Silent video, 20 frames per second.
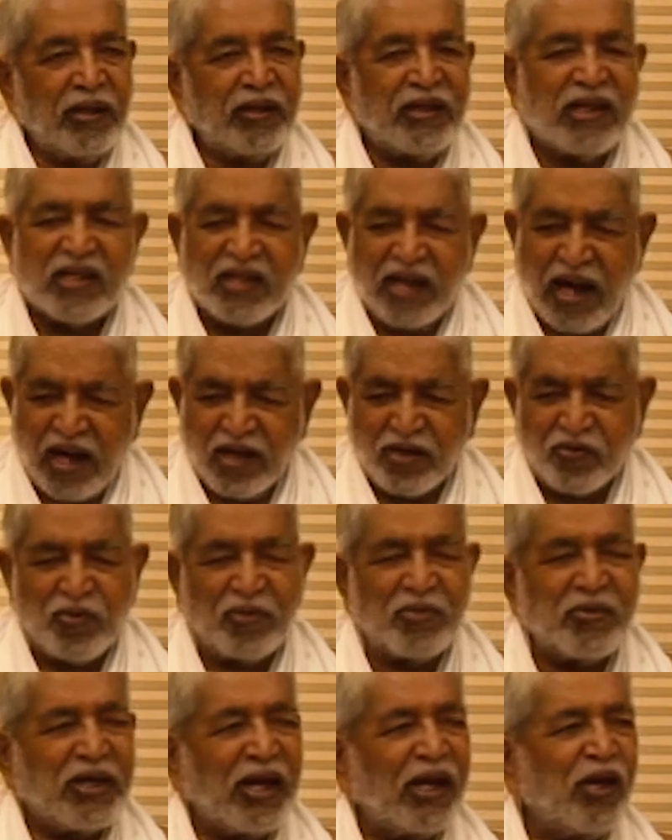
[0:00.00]
This starts
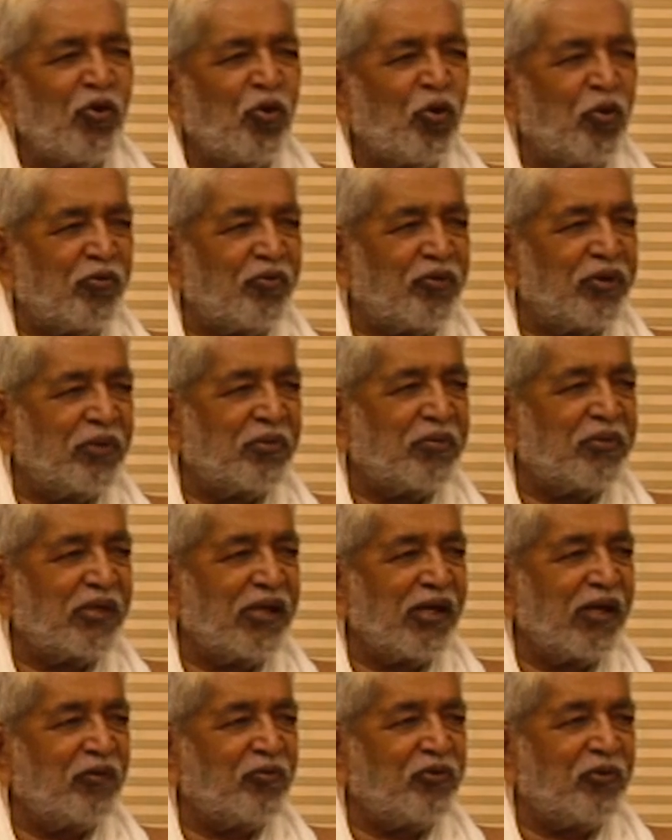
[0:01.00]
from childhood.
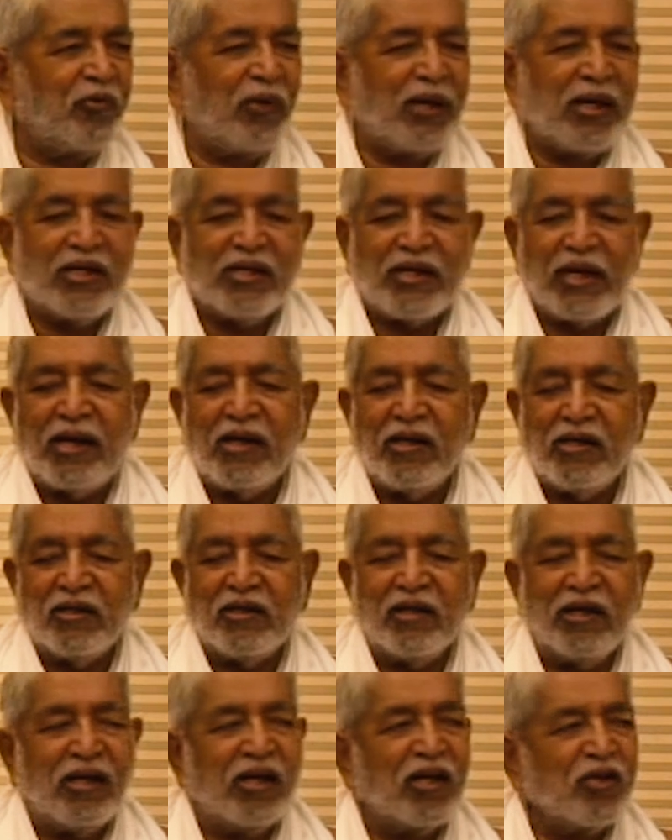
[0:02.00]
When a child is
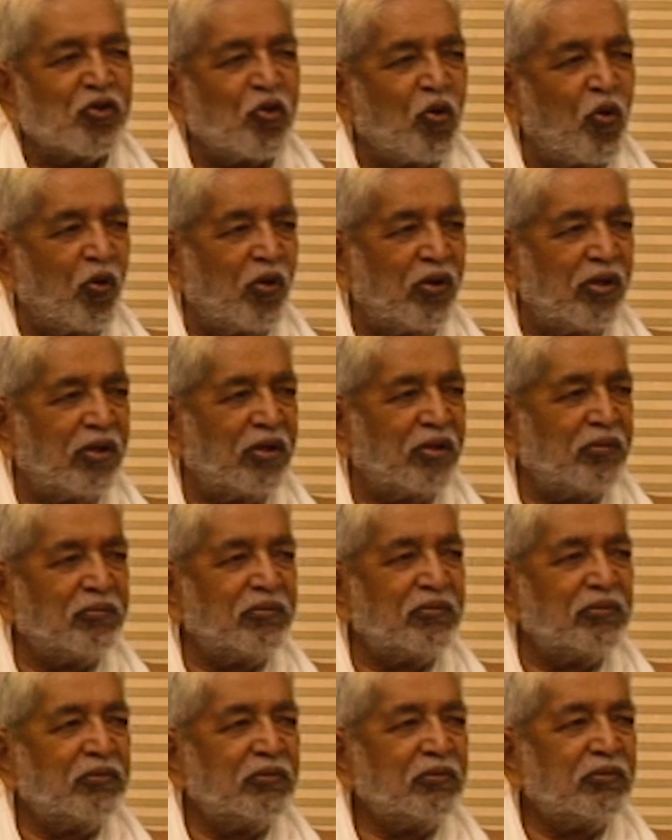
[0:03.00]
3 years old,
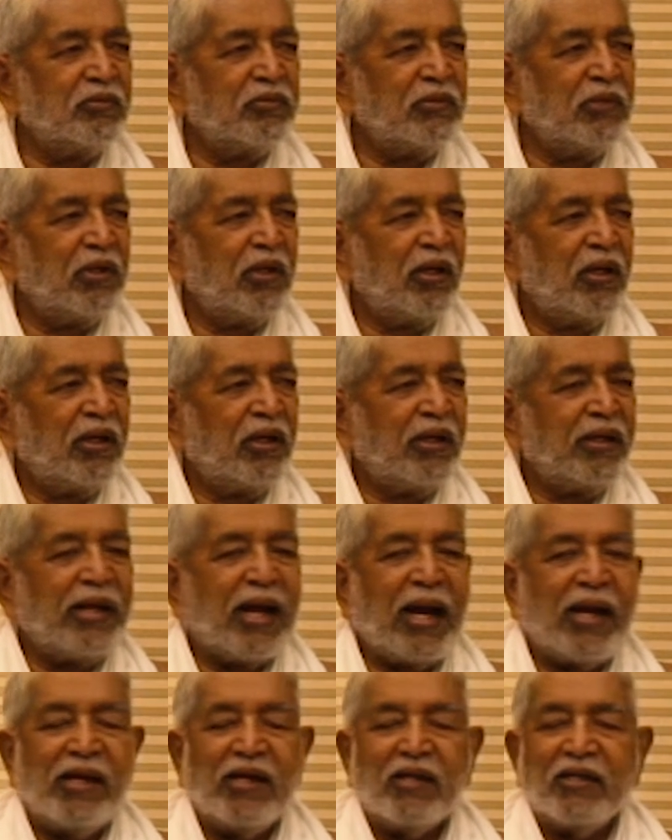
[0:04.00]

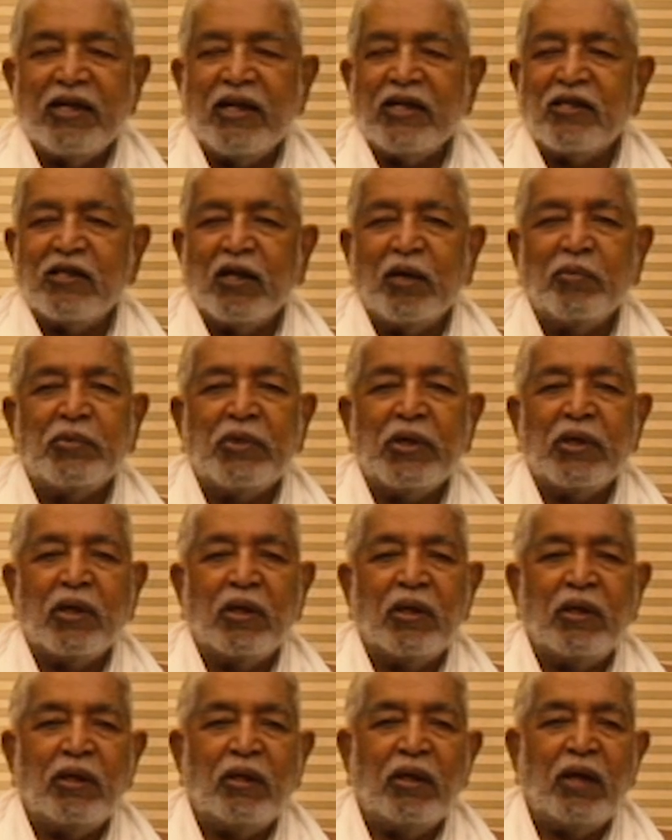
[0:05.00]
daddy says something,
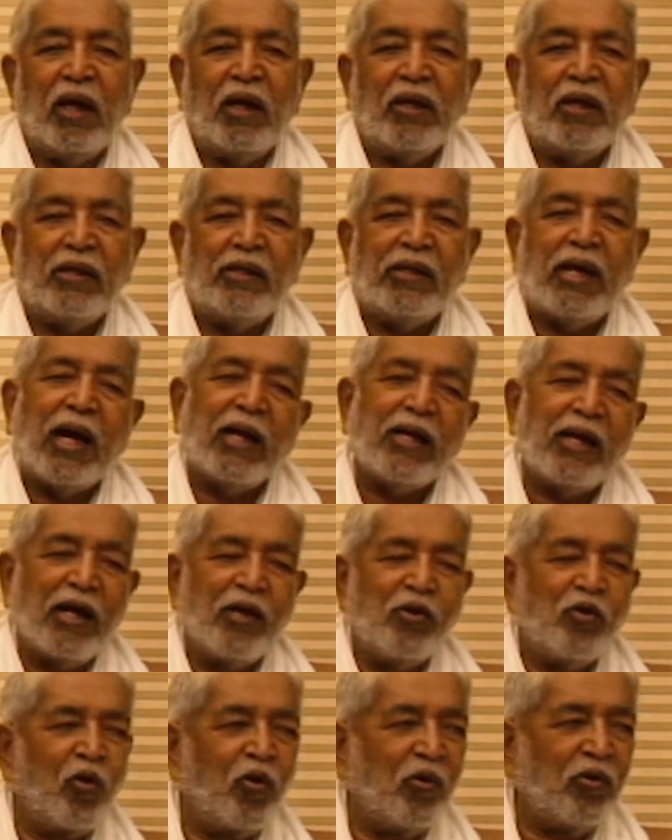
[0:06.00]
Dad, I
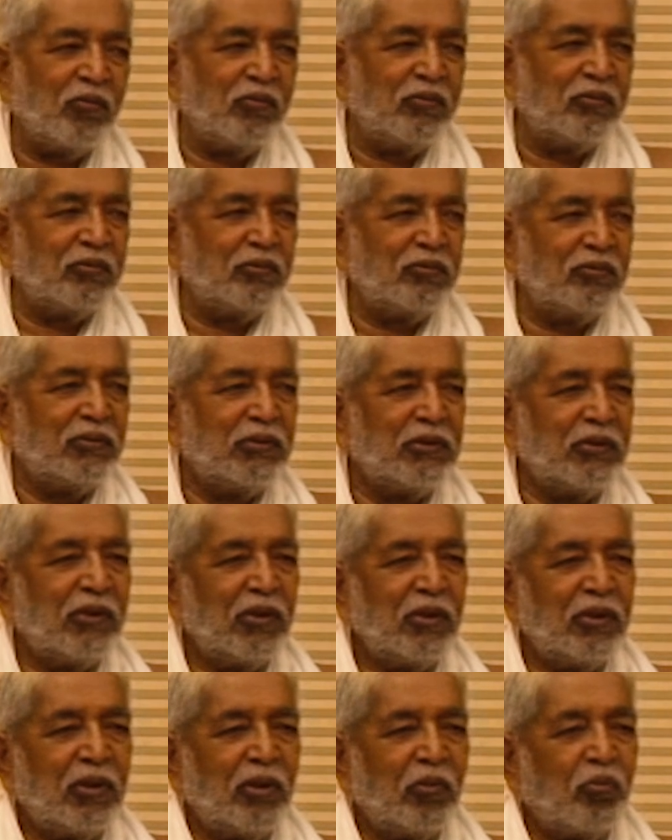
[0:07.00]
know.
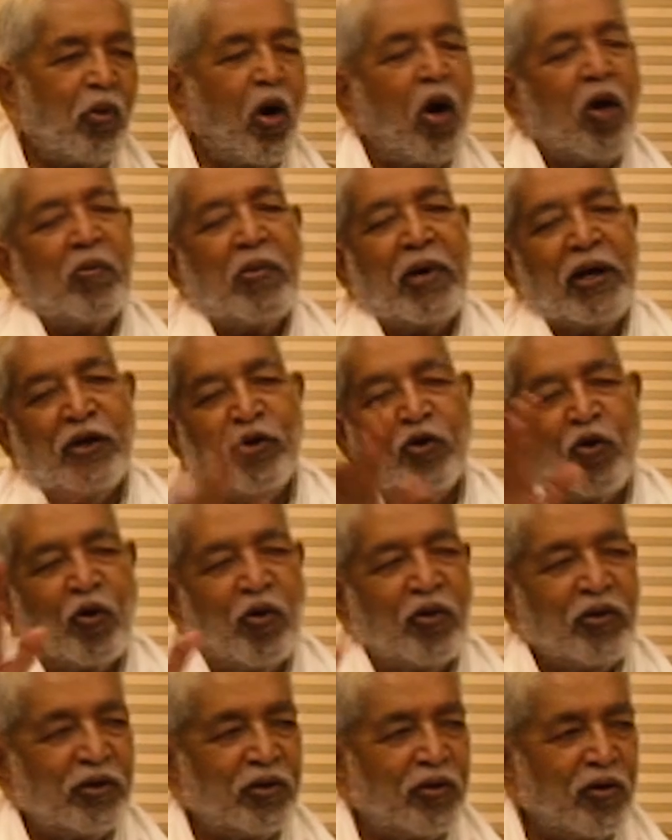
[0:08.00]
Mom, I
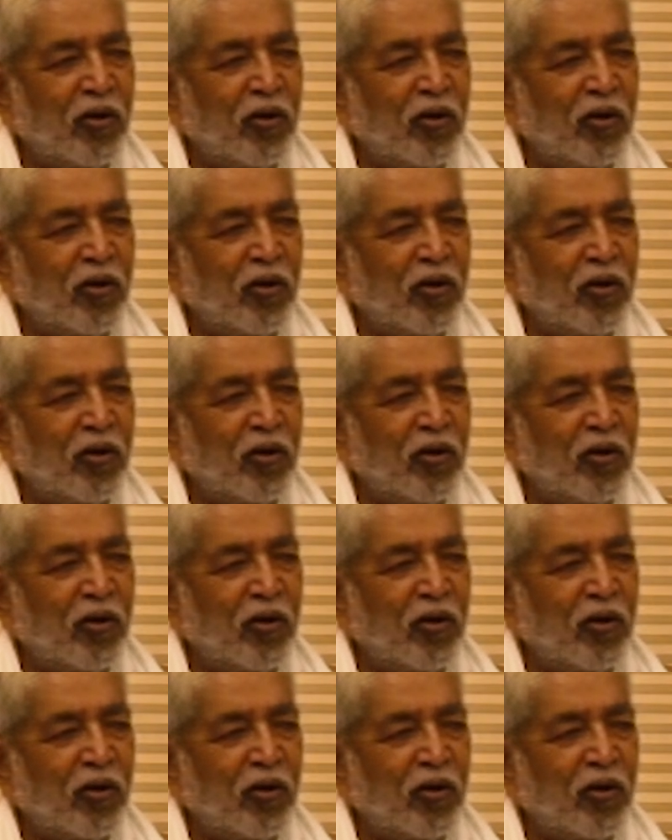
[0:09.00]
know,